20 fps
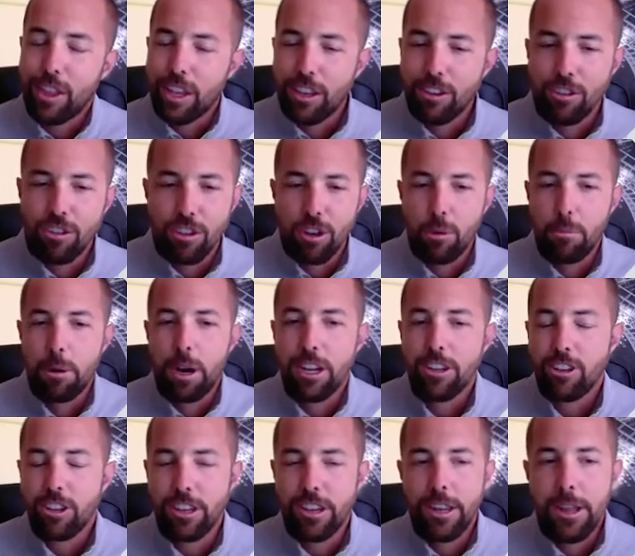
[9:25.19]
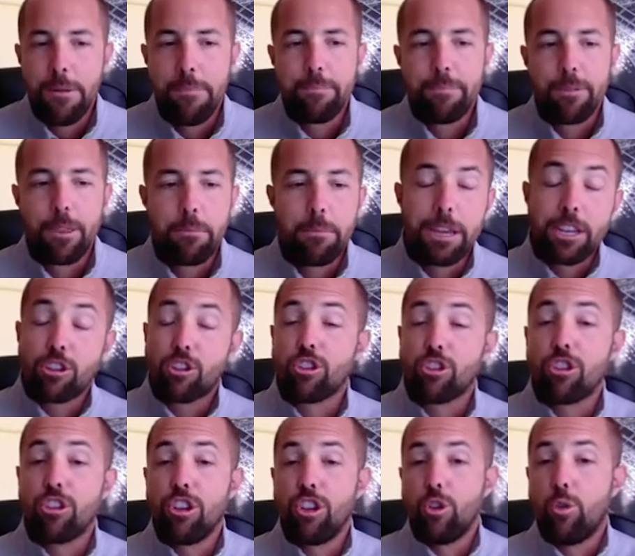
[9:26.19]
Thank you so much, and make
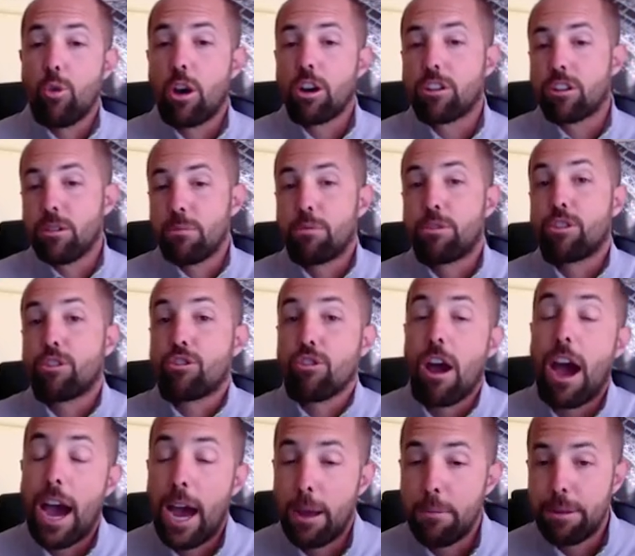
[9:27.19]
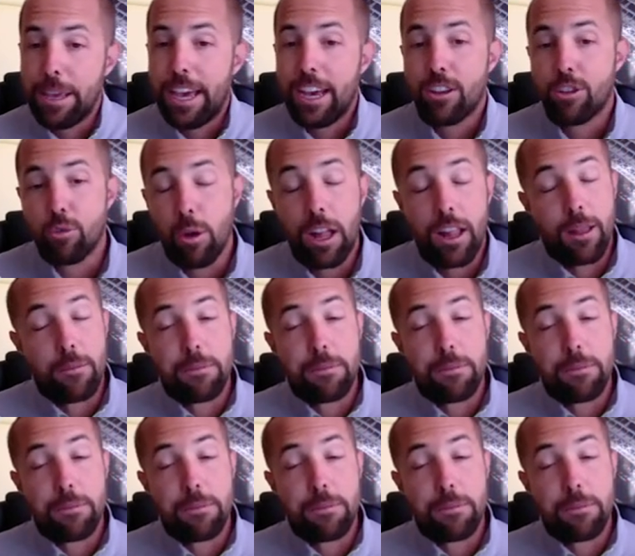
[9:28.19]
sure you are subscribed as well.